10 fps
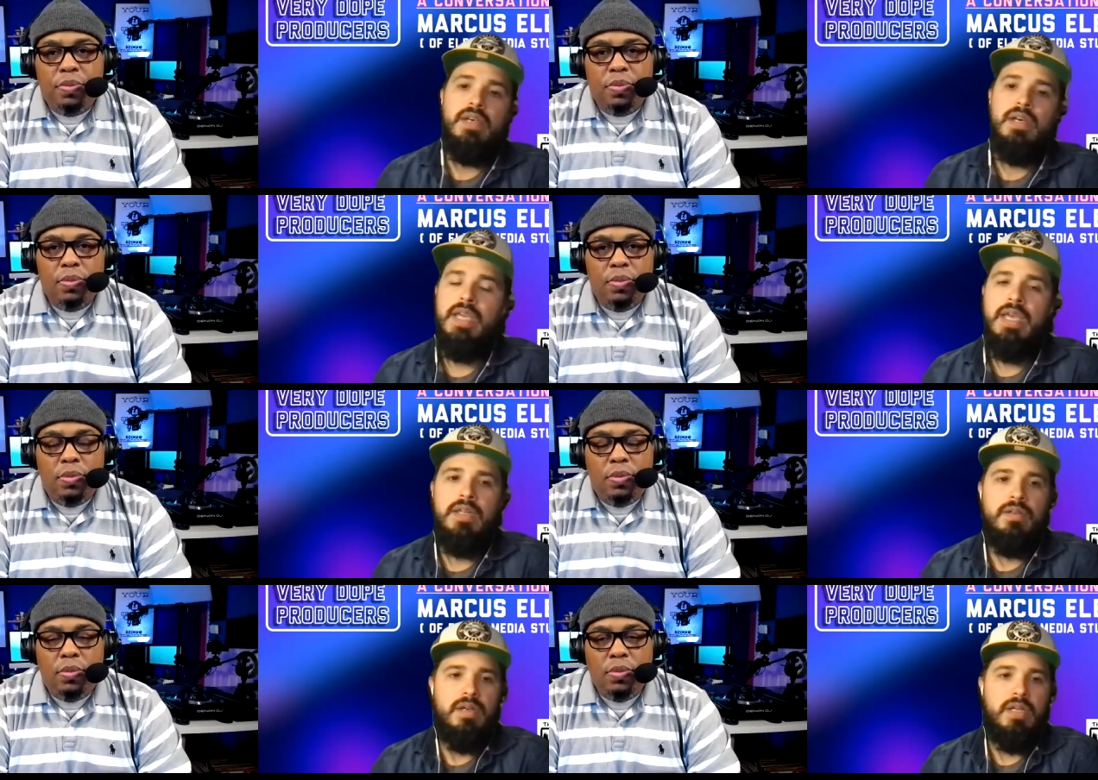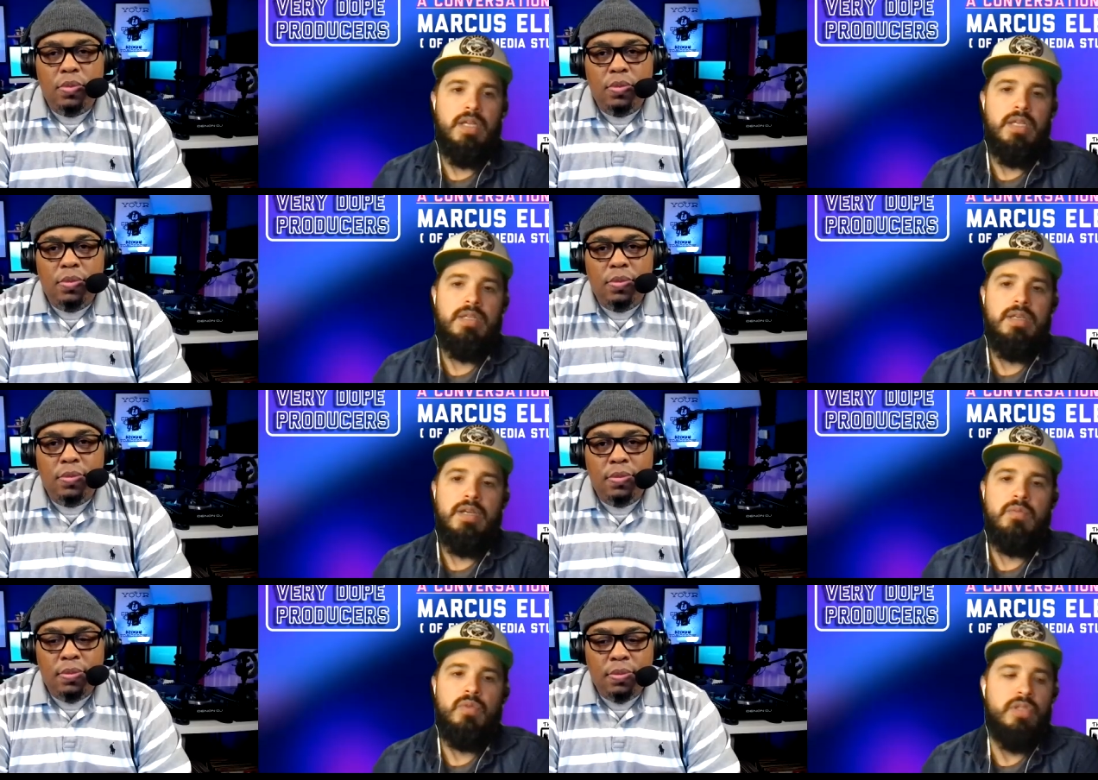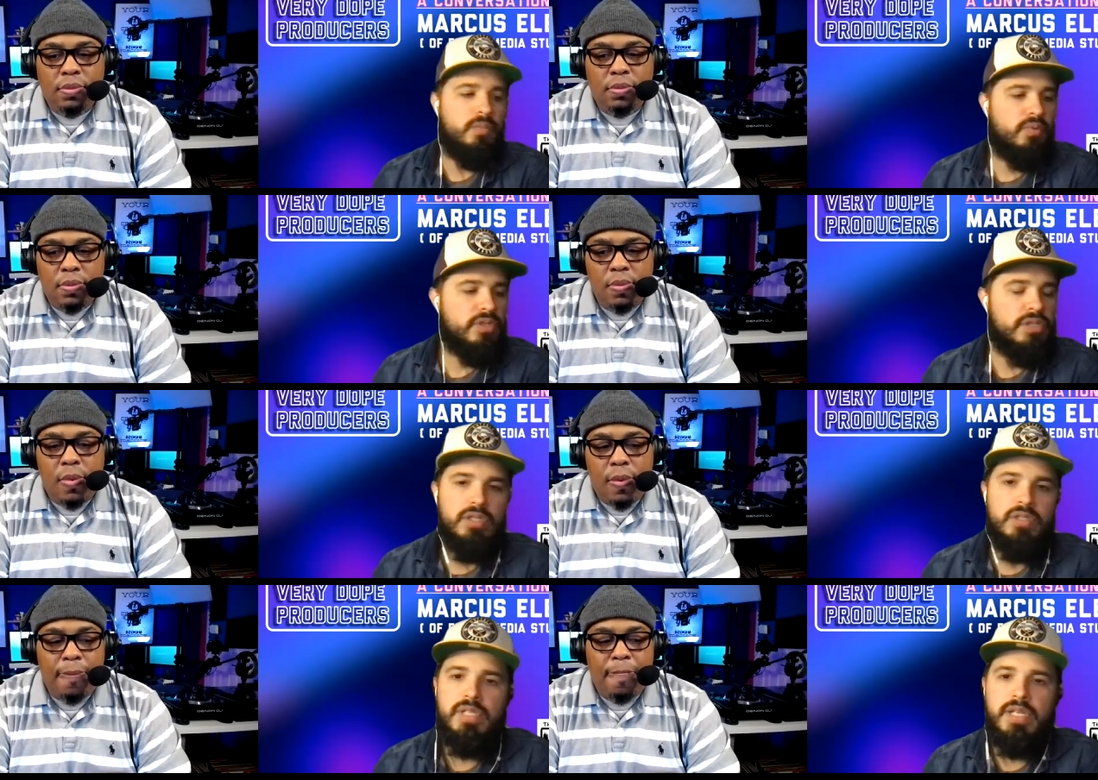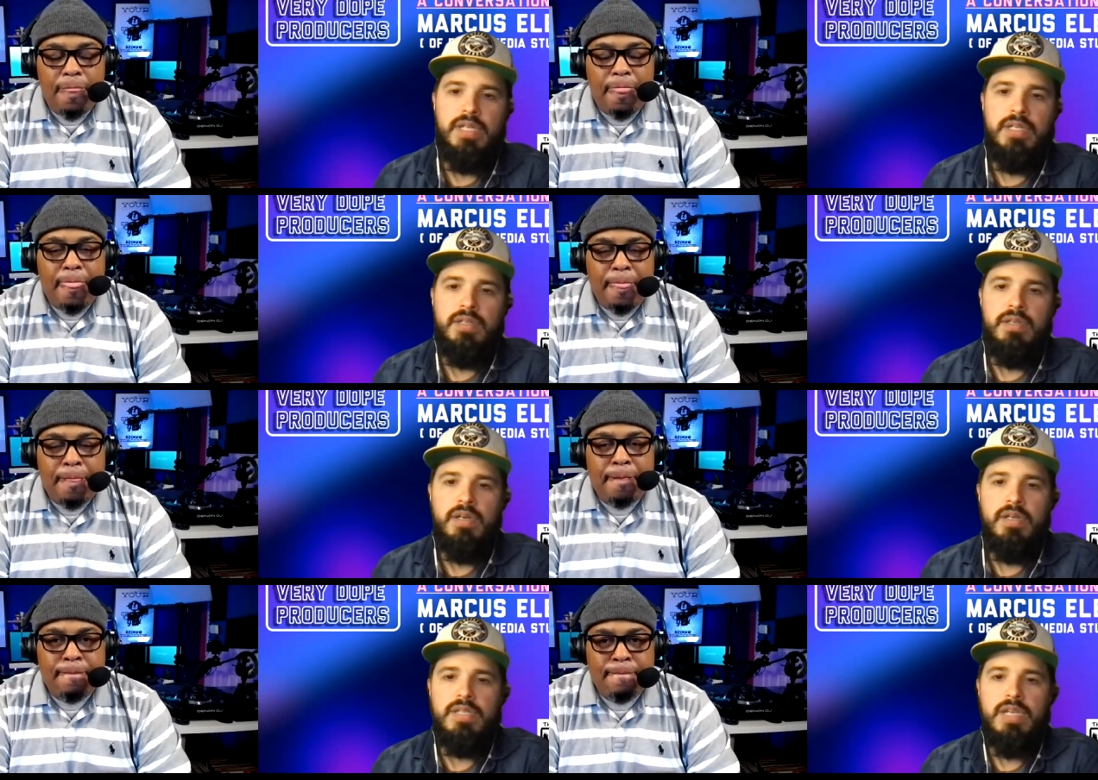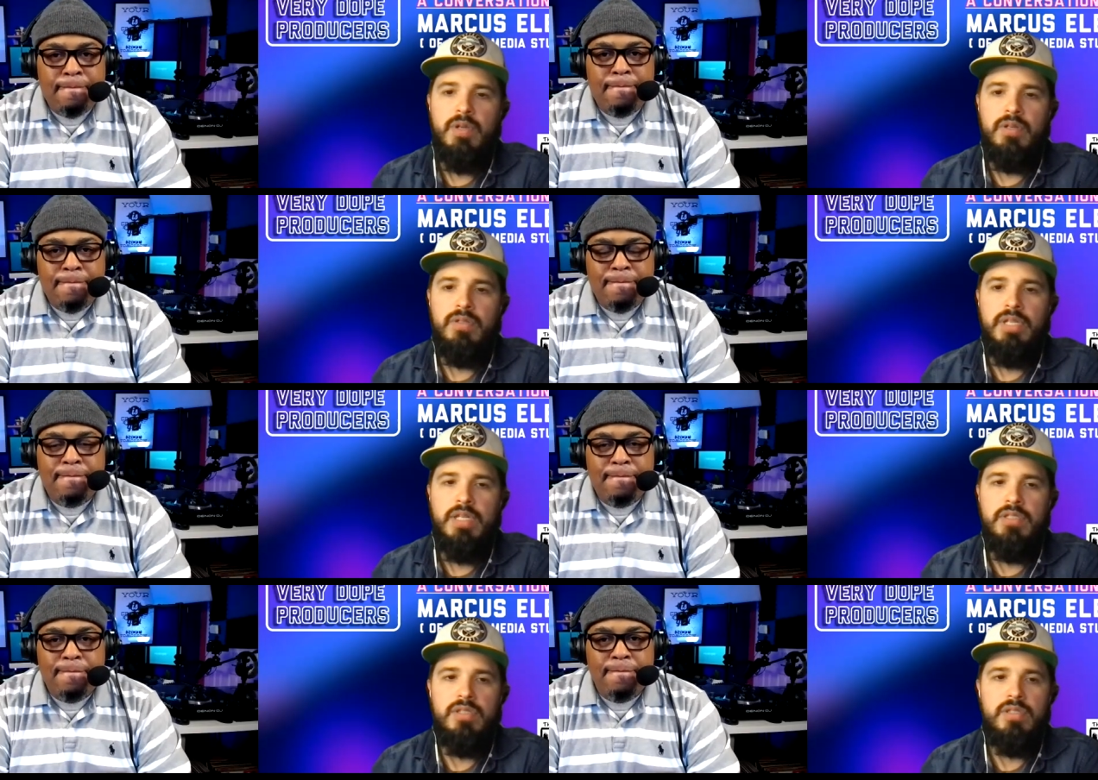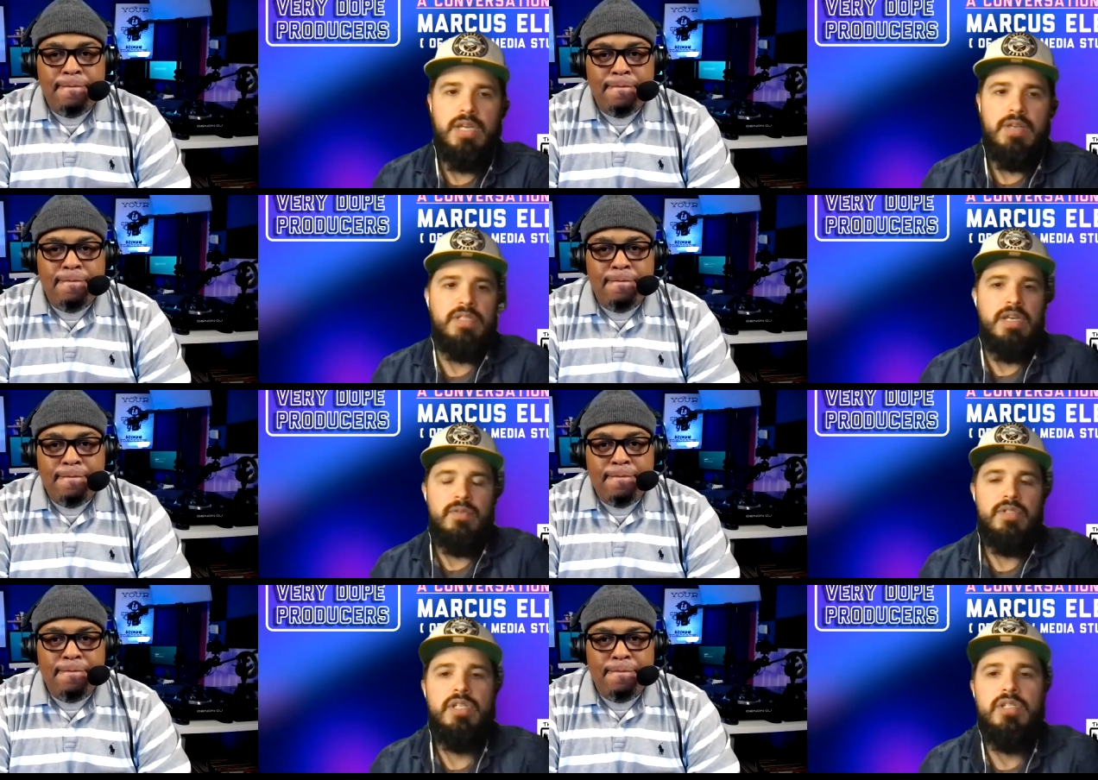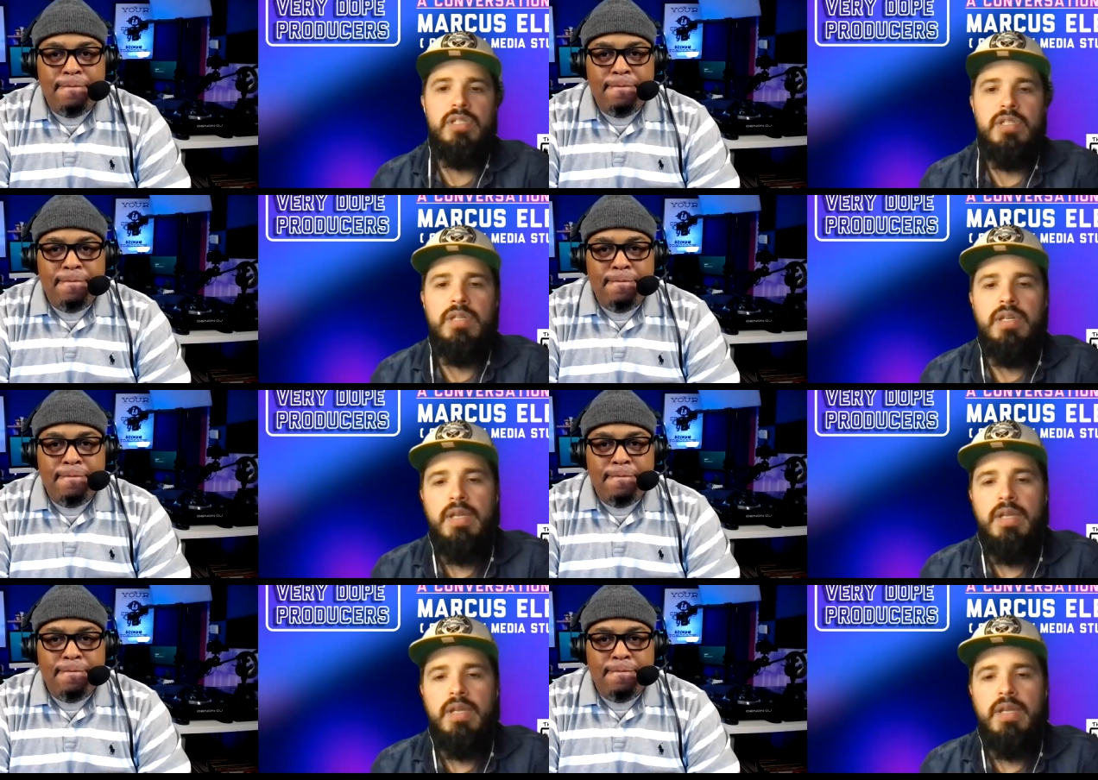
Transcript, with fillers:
Speaker 1: again, I, I really appreciate you taking uh, time out of your day just to have this conversation.